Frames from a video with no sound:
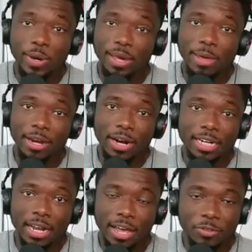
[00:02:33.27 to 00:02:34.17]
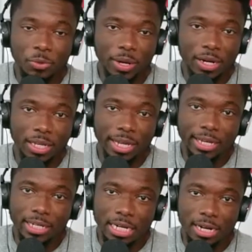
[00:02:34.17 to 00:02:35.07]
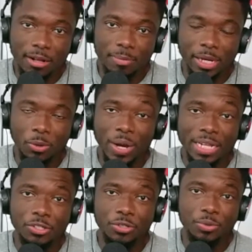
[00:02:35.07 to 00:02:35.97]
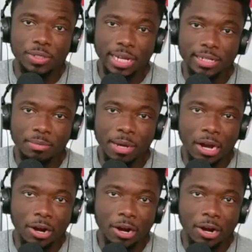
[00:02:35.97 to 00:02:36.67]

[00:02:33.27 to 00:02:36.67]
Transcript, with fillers: better. I didn't have to wear like um like a wetsuit to get to my car,